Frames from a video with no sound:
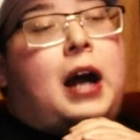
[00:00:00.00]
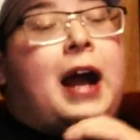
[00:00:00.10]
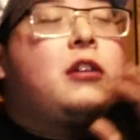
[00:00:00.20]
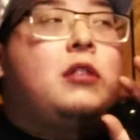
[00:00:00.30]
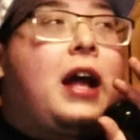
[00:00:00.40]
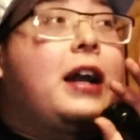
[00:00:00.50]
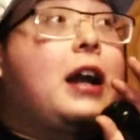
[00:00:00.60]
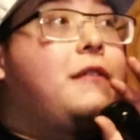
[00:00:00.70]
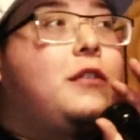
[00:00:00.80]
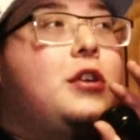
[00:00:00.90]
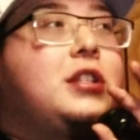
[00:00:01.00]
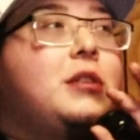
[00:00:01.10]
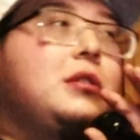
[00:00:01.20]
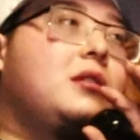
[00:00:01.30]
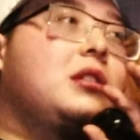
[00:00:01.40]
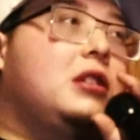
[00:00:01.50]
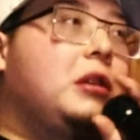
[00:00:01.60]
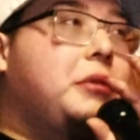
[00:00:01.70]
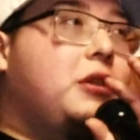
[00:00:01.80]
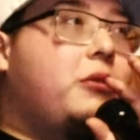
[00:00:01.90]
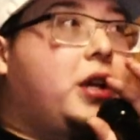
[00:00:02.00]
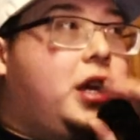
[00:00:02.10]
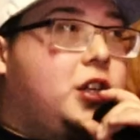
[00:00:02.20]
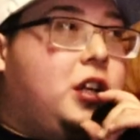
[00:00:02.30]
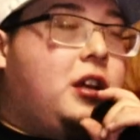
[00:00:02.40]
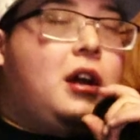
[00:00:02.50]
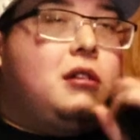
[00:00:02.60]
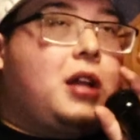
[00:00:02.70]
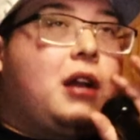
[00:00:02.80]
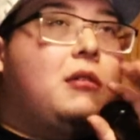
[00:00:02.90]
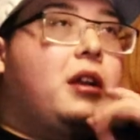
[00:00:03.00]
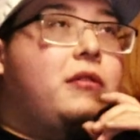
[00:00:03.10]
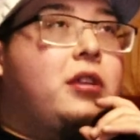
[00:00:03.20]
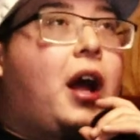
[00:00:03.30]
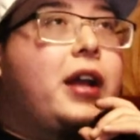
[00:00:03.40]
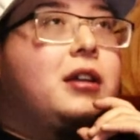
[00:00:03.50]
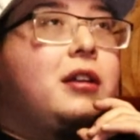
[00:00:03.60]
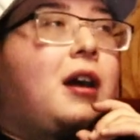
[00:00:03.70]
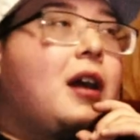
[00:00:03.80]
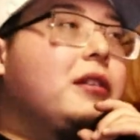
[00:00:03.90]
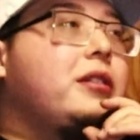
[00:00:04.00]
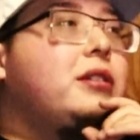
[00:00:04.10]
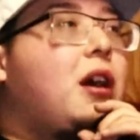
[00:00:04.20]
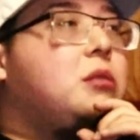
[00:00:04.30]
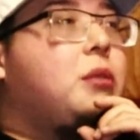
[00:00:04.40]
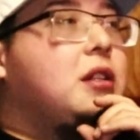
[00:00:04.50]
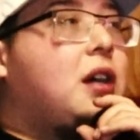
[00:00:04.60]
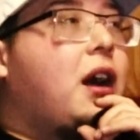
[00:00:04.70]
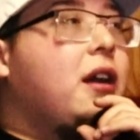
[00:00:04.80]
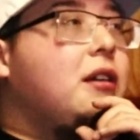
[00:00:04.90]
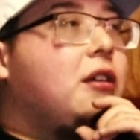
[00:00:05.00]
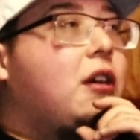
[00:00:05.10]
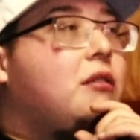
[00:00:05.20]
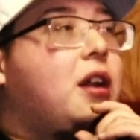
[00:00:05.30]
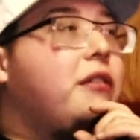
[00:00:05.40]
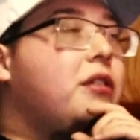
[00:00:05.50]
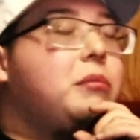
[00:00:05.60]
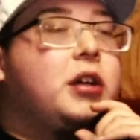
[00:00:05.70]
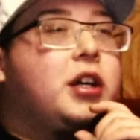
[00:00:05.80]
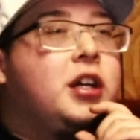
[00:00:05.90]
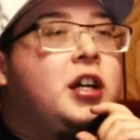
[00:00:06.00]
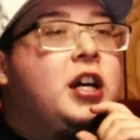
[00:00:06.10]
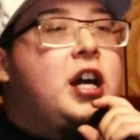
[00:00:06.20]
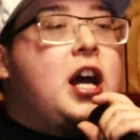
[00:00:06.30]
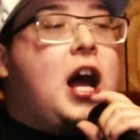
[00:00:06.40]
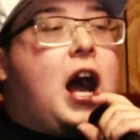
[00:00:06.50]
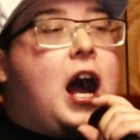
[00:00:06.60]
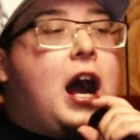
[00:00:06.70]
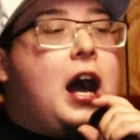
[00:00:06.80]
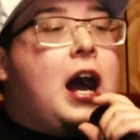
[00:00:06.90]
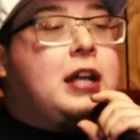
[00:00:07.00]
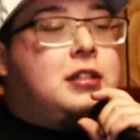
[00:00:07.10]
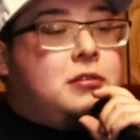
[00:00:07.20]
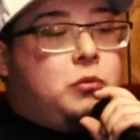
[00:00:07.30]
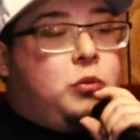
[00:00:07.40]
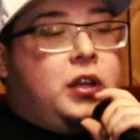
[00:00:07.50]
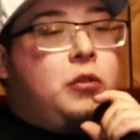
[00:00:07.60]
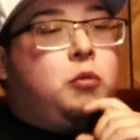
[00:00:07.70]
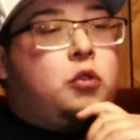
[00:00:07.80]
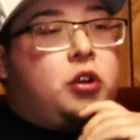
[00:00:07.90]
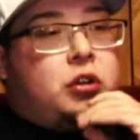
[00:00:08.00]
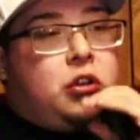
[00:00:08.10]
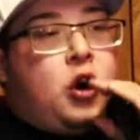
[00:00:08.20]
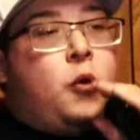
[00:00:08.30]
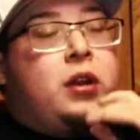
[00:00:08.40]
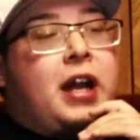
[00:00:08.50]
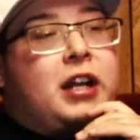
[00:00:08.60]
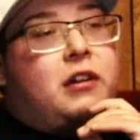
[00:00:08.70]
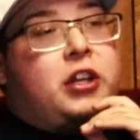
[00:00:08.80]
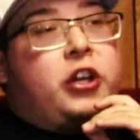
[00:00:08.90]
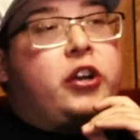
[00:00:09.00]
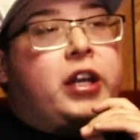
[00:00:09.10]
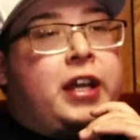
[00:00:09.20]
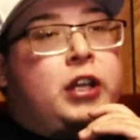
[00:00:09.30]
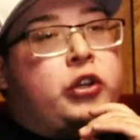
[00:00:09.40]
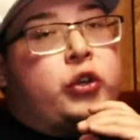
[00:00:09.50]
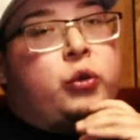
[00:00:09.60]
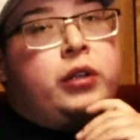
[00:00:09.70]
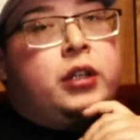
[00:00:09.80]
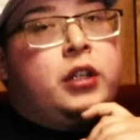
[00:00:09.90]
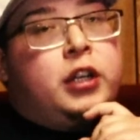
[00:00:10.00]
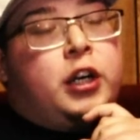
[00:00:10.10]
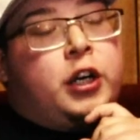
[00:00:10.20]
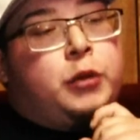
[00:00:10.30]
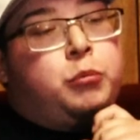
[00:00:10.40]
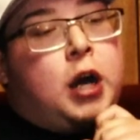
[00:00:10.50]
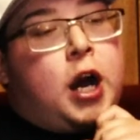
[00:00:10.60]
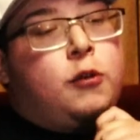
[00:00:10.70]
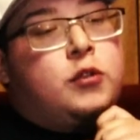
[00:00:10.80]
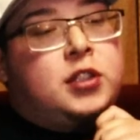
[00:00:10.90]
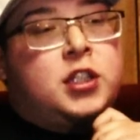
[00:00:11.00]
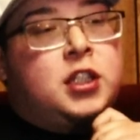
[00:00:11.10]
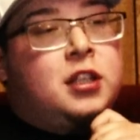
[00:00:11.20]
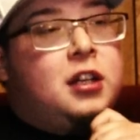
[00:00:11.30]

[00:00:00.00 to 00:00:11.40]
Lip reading: ain't gonna lie, like at first it was stupid little kid shit. I was like, whatever, like, it sounds pretty tight, whatever. But as we were going like a year in, dude, I was